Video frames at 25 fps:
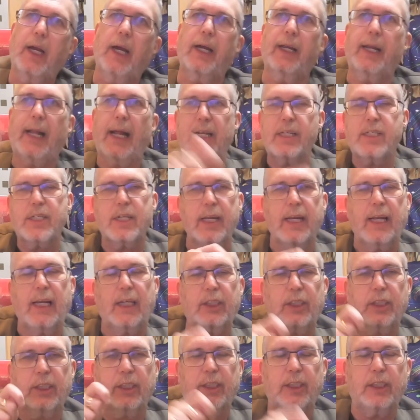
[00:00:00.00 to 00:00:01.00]
and Anthony
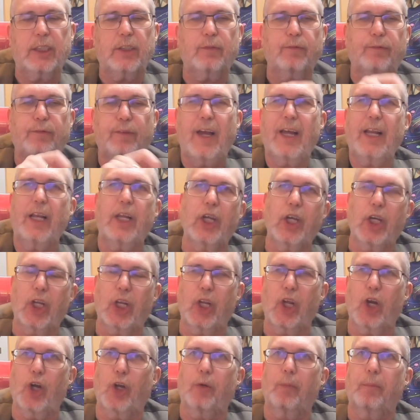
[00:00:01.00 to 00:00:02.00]
asked us this fairly
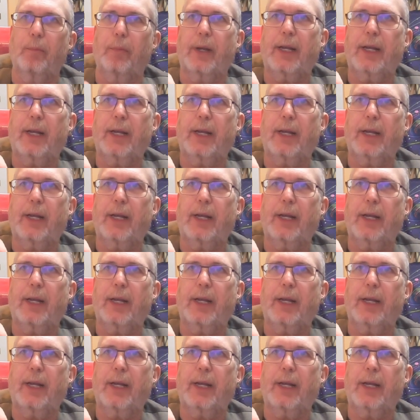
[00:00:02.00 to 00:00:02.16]
early on,